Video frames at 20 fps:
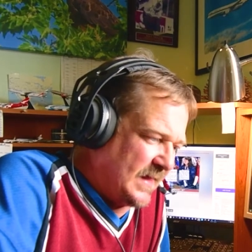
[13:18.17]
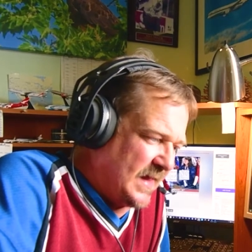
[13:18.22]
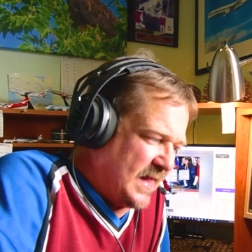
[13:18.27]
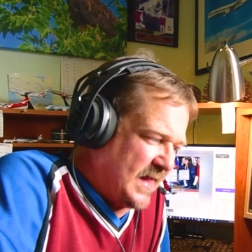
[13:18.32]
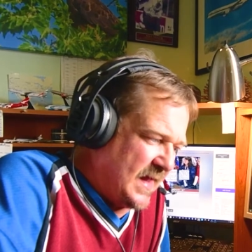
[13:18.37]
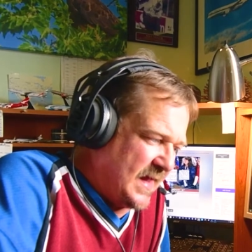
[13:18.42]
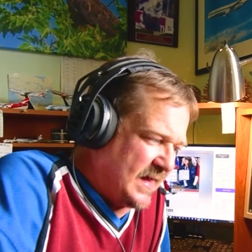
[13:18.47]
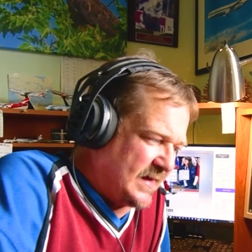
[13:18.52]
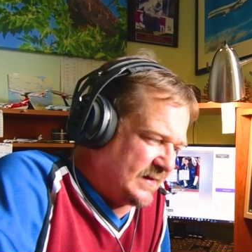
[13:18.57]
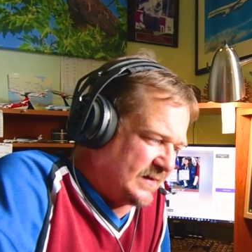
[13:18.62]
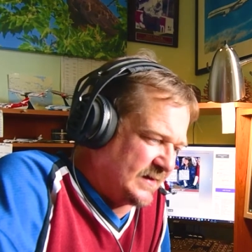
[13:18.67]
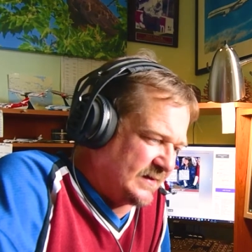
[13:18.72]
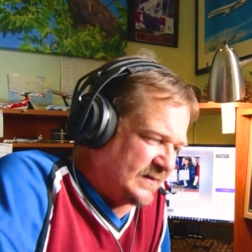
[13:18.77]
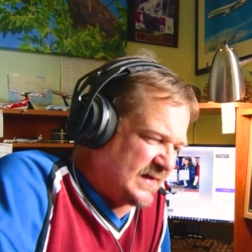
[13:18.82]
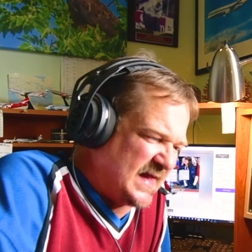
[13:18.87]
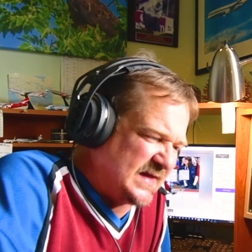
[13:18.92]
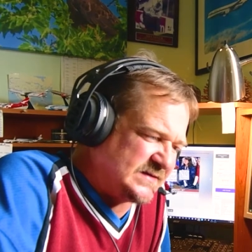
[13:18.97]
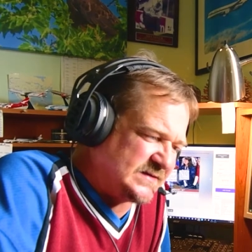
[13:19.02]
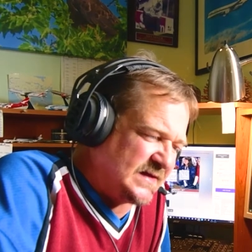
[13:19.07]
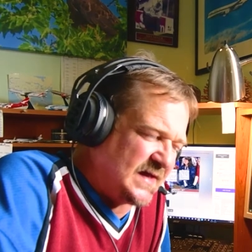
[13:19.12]
And
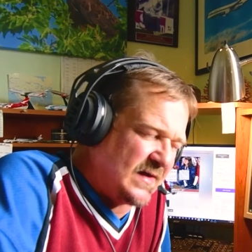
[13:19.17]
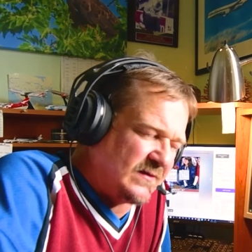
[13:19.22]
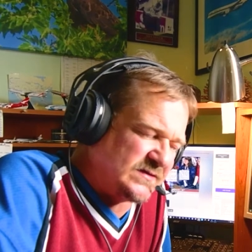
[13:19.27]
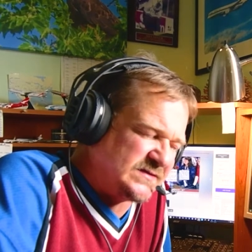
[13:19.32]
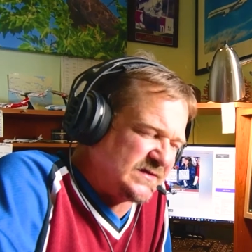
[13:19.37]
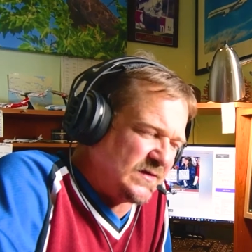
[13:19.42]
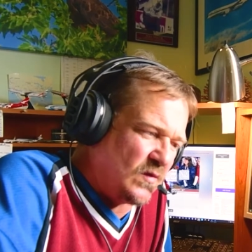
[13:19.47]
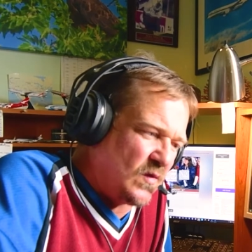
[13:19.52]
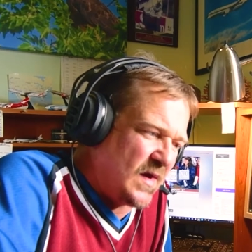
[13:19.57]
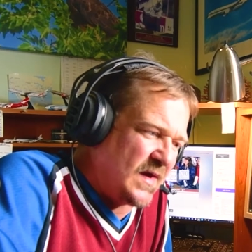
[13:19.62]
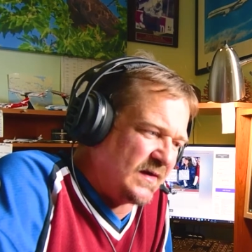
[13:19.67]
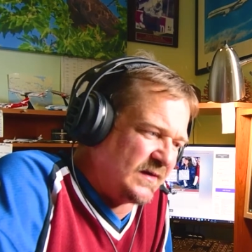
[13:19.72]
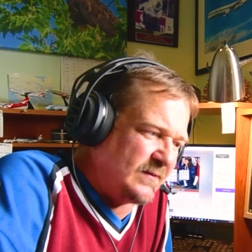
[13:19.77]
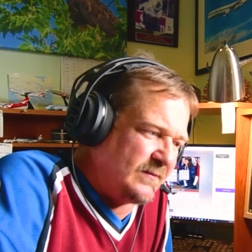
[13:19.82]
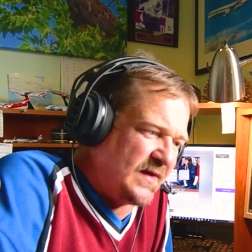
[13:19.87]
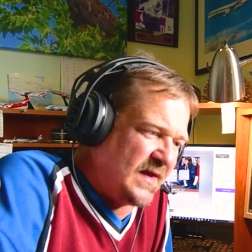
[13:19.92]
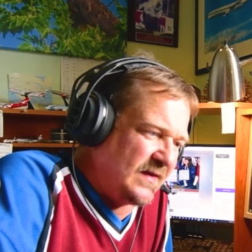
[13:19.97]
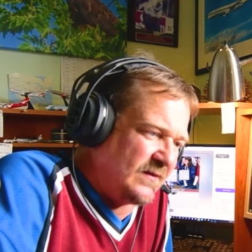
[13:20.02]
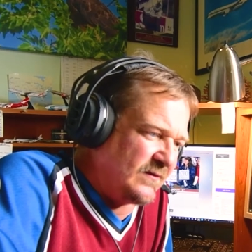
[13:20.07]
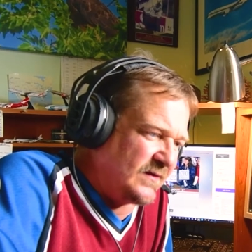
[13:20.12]
that was the one of the
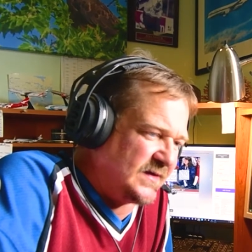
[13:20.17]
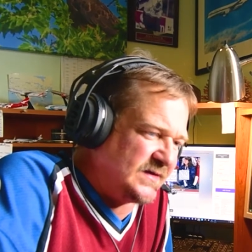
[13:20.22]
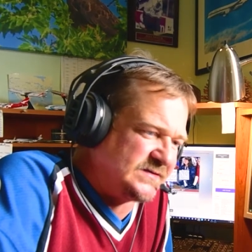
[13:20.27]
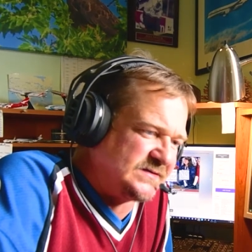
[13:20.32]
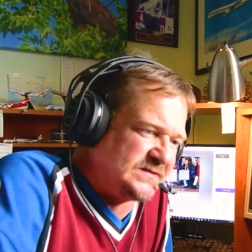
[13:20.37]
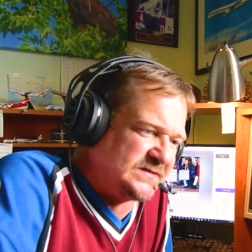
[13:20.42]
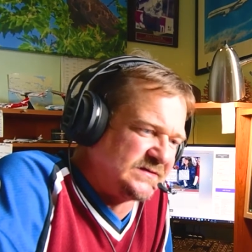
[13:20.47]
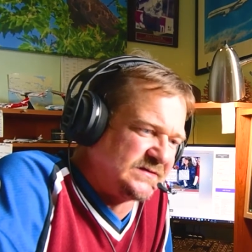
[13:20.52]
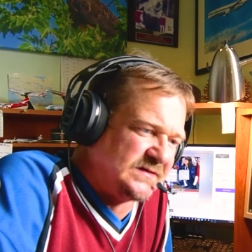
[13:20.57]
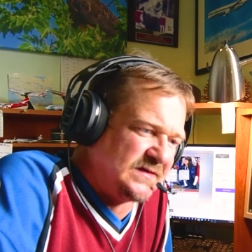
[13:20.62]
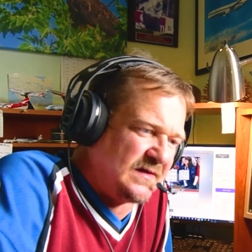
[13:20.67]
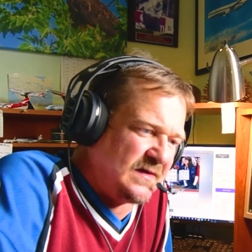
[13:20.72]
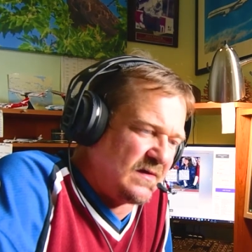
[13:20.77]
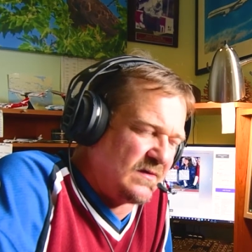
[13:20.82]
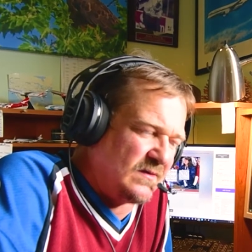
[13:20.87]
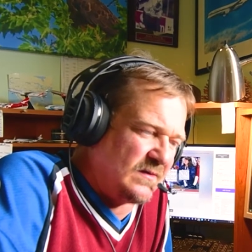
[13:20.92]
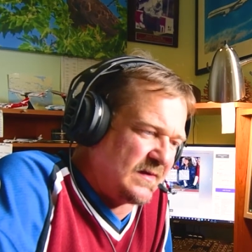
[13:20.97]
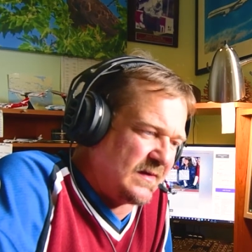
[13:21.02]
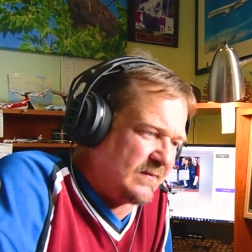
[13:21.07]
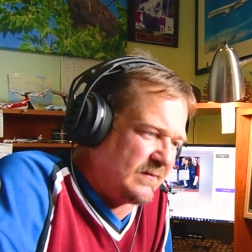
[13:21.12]
main reasons, you
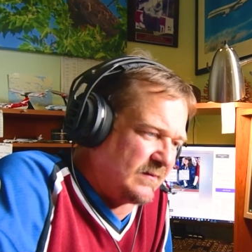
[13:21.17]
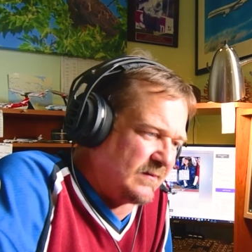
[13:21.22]
know.